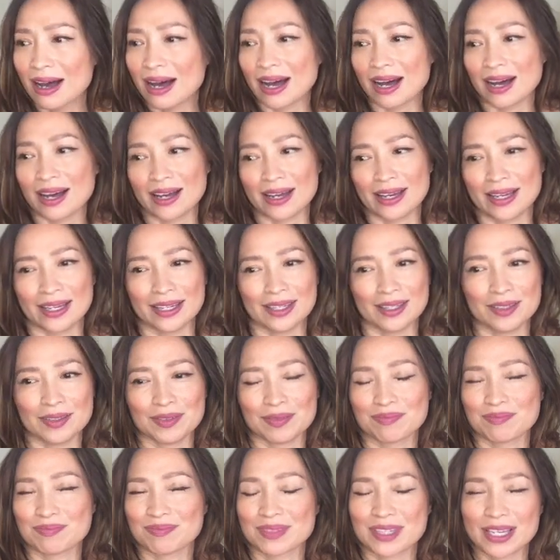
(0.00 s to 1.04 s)
I
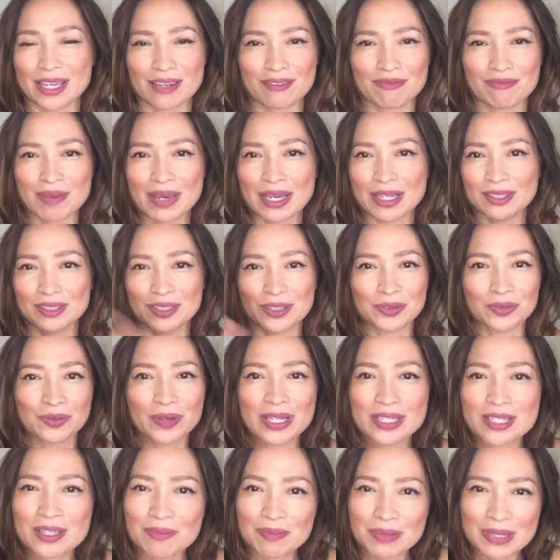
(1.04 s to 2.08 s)
gave paleo
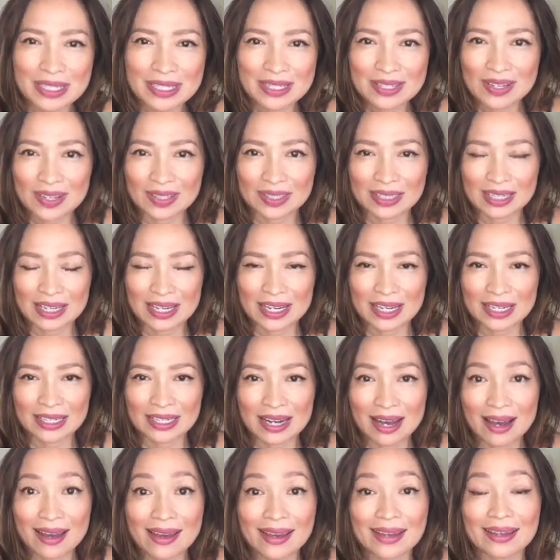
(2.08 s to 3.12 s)
recipes online.
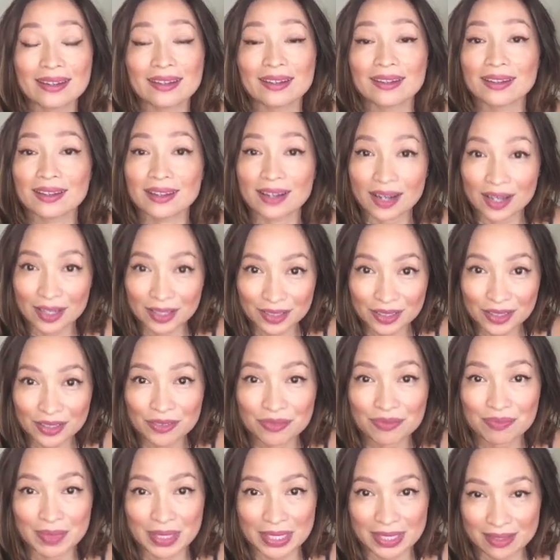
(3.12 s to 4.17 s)
I ate a lot of
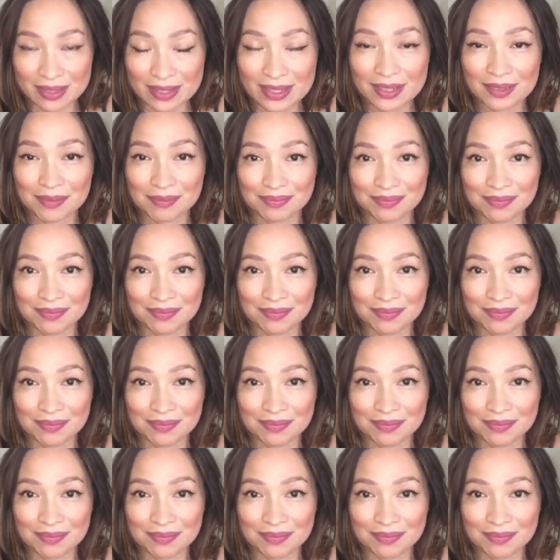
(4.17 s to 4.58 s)
meat.